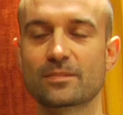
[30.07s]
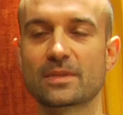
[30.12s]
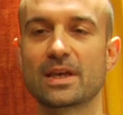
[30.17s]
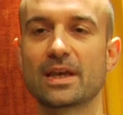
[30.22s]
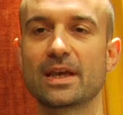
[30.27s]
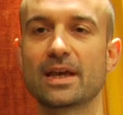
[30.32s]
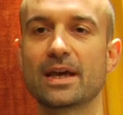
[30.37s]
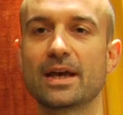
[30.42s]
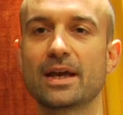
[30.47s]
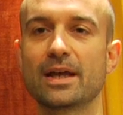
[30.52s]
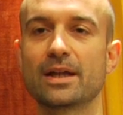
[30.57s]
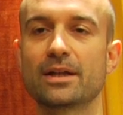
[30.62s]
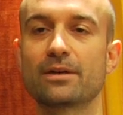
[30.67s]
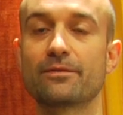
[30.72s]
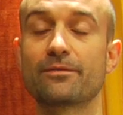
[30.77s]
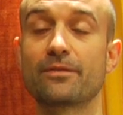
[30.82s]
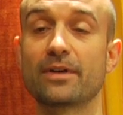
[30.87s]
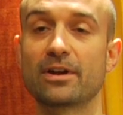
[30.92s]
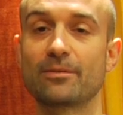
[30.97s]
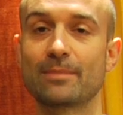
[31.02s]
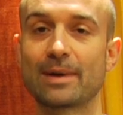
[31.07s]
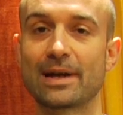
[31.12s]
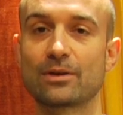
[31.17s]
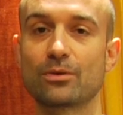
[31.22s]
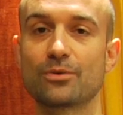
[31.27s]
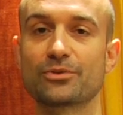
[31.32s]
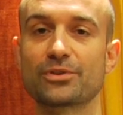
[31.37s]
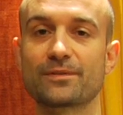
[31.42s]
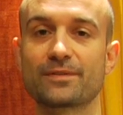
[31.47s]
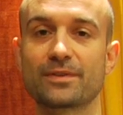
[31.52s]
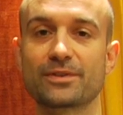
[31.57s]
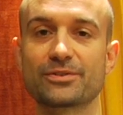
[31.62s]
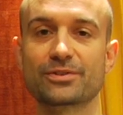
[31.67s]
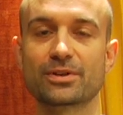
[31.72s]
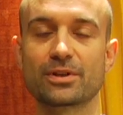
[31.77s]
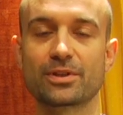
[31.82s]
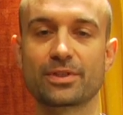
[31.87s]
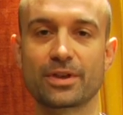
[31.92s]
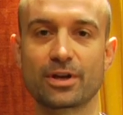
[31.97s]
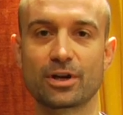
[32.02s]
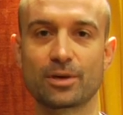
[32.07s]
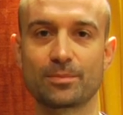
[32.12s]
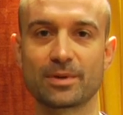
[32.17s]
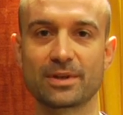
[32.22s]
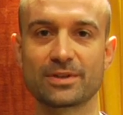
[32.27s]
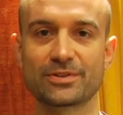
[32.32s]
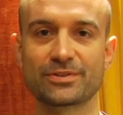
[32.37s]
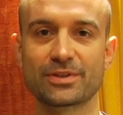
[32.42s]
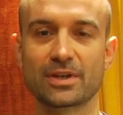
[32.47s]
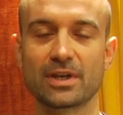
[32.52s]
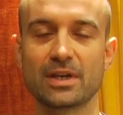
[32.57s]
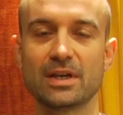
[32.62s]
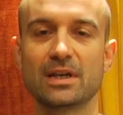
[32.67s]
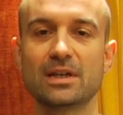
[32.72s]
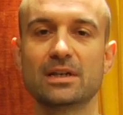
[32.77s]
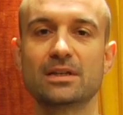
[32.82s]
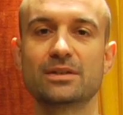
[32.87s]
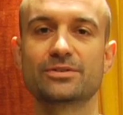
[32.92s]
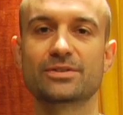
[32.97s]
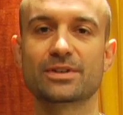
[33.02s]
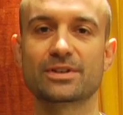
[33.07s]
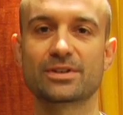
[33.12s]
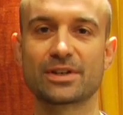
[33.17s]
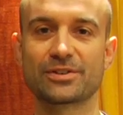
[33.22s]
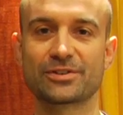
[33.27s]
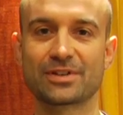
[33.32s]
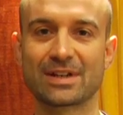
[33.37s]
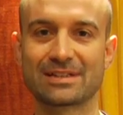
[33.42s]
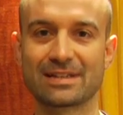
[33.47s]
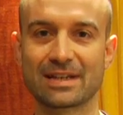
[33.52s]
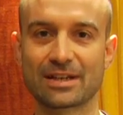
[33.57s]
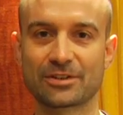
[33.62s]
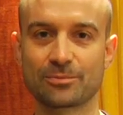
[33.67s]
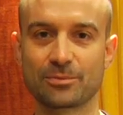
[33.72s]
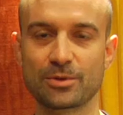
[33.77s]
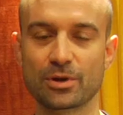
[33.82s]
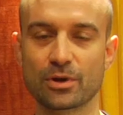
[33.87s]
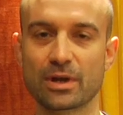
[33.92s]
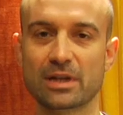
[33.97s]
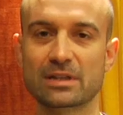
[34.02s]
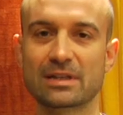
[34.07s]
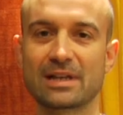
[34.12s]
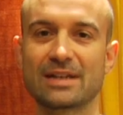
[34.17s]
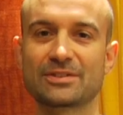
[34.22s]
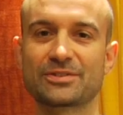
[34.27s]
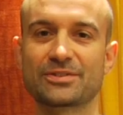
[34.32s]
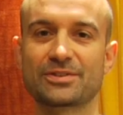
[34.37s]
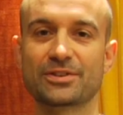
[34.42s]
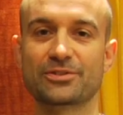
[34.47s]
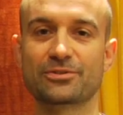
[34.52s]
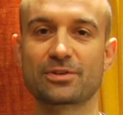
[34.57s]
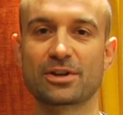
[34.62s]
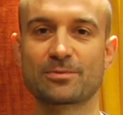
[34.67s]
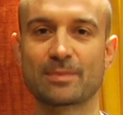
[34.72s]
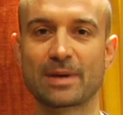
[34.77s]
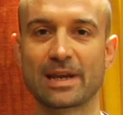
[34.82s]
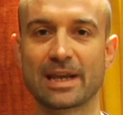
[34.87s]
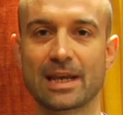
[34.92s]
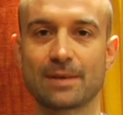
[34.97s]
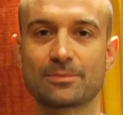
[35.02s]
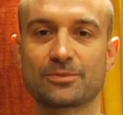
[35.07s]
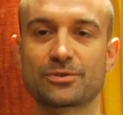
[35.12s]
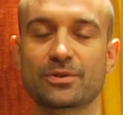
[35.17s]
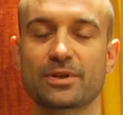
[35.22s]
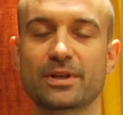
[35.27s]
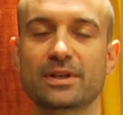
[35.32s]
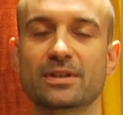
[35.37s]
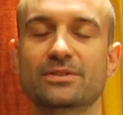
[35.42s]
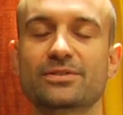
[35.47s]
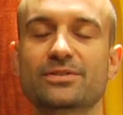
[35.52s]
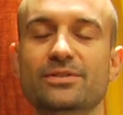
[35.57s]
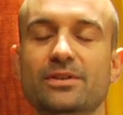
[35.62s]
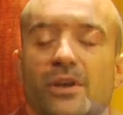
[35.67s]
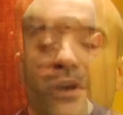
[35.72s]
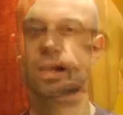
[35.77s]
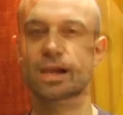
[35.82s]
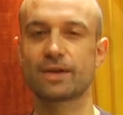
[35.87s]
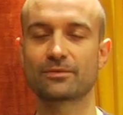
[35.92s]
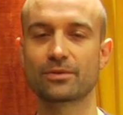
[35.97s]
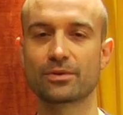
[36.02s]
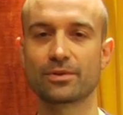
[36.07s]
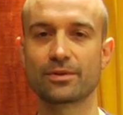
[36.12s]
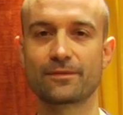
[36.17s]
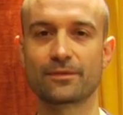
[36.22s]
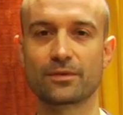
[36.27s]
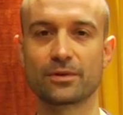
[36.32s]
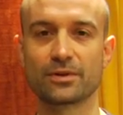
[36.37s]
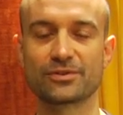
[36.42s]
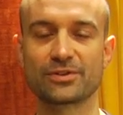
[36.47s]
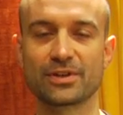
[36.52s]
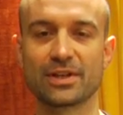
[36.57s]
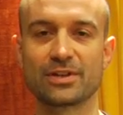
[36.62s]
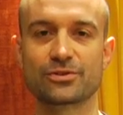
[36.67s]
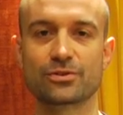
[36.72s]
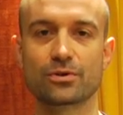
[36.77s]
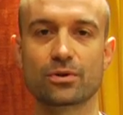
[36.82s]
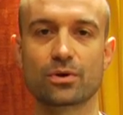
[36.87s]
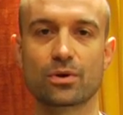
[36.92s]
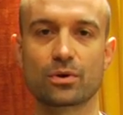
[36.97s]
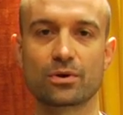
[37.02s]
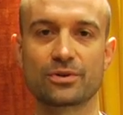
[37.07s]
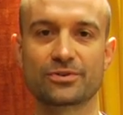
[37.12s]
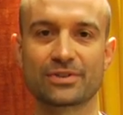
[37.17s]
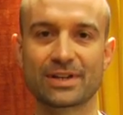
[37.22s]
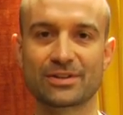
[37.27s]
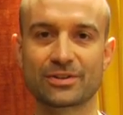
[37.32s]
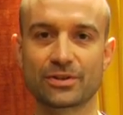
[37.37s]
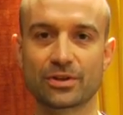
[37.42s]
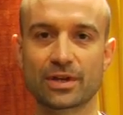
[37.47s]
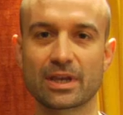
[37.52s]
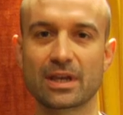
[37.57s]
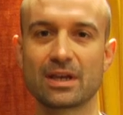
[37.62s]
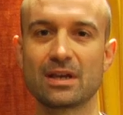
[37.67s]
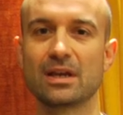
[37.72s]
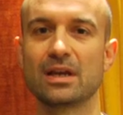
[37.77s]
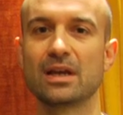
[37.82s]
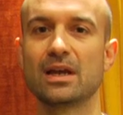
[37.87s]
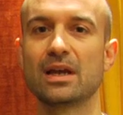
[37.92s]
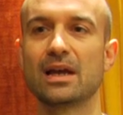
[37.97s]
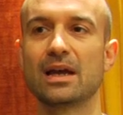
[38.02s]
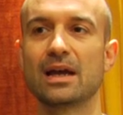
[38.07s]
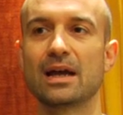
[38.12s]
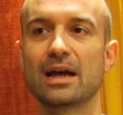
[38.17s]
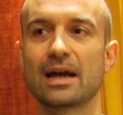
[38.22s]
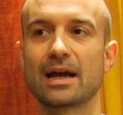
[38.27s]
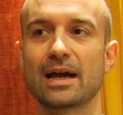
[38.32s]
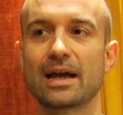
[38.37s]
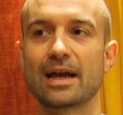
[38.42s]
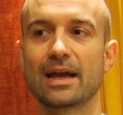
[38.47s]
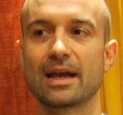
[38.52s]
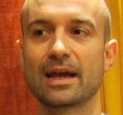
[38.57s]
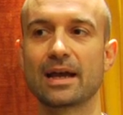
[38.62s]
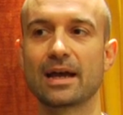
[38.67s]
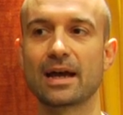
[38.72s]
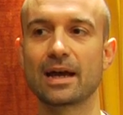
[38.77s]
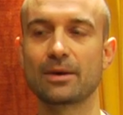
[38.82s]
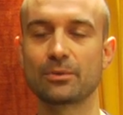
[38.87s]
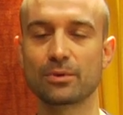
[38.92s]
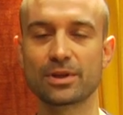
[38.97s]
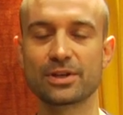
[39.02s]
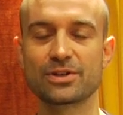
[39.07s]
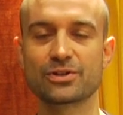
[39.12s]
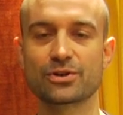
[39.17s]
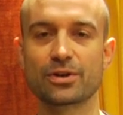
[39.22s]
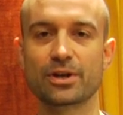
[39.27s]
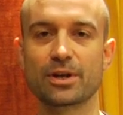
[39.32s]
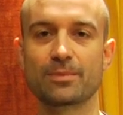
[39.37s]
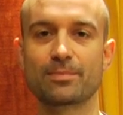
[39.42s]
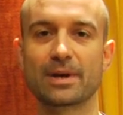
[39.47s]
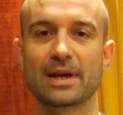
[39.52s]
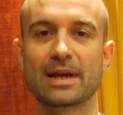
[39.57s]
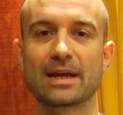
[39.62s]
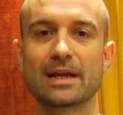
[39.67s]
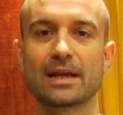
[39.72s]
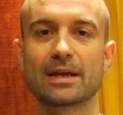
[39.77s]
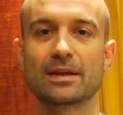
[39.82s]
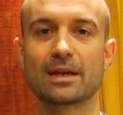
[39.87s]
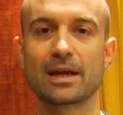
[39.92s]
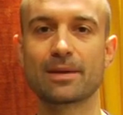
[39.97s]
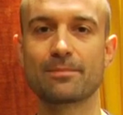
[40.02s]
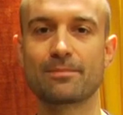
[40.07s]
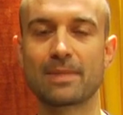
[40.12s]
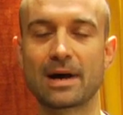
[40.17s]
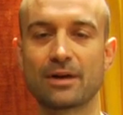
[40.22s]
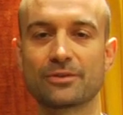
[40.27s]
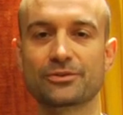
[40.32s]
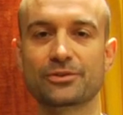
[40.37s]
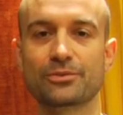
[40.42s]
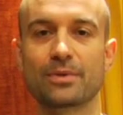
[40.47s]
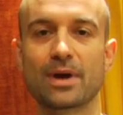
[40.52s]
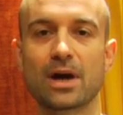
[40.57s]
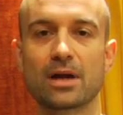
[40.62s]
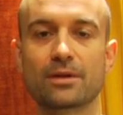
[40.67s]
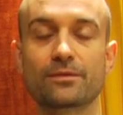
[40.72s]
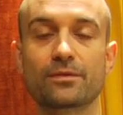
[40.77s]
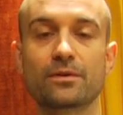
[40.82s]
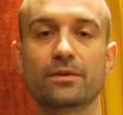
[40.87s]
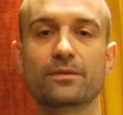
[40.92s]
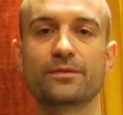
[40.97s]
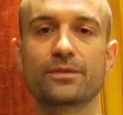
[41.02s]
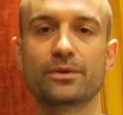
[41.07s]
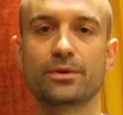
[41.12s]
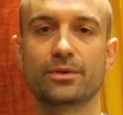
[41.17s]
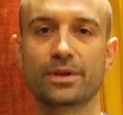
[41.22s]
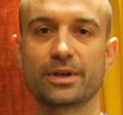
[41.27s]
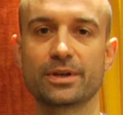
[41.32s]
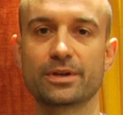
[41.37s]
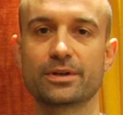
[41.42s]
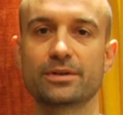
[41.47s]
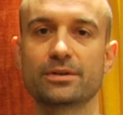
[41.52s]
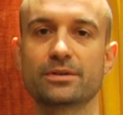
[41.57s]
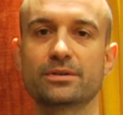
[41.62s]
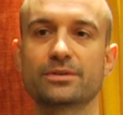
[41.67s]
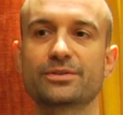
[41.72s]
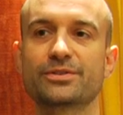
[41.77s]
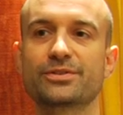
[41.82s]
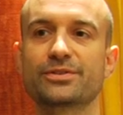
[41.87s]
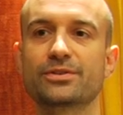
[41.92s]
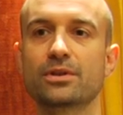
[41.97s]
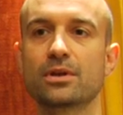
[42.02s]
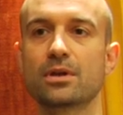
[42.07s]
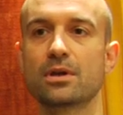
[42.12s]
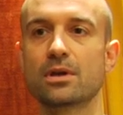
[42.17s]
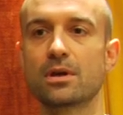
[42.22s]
And a friend of mine who was a physical therapist suggested I take some yoga classes to stretch my hamstrings. After the first intro course I took, I really enjoyed it, but I bounced around for a few years,